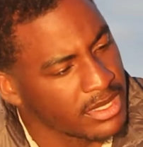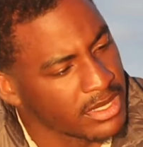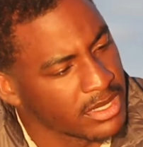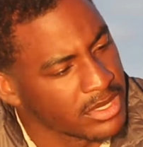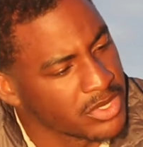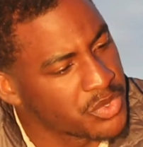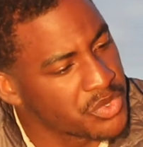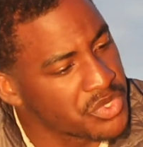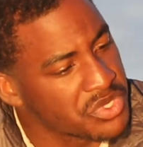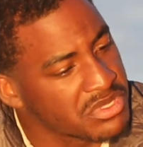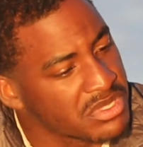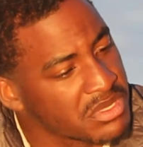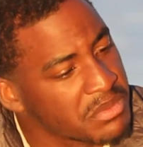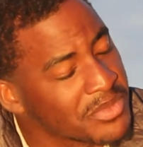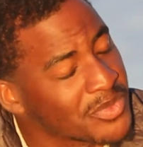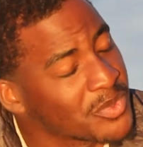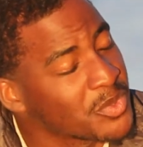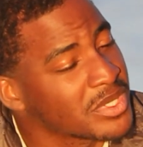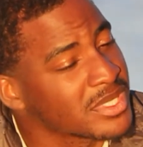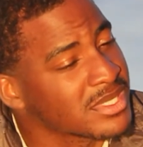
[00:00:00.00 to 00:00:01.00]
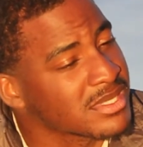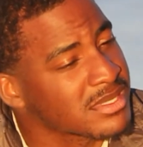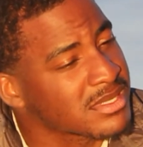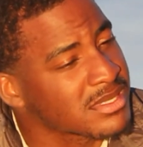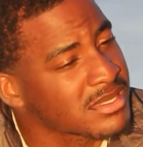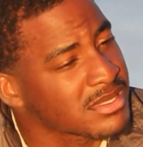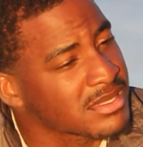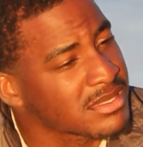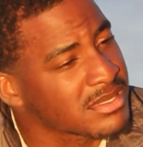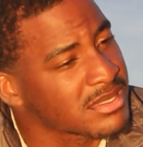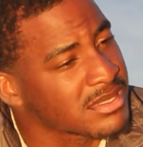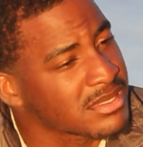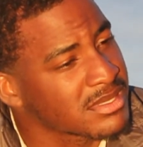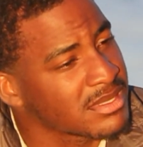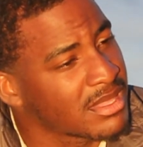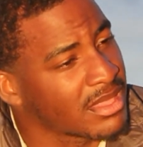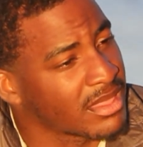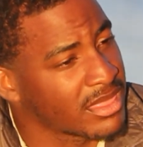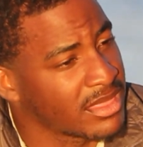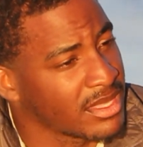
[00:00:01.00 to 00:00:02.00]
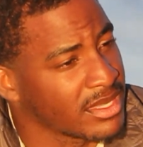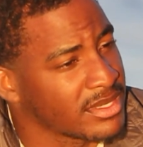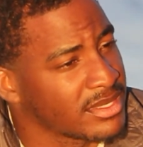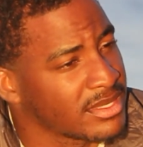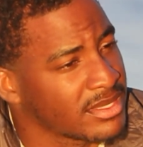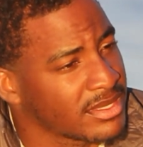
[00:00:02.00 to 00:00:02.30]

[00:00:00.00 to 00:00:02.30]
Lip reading: tourism was the third,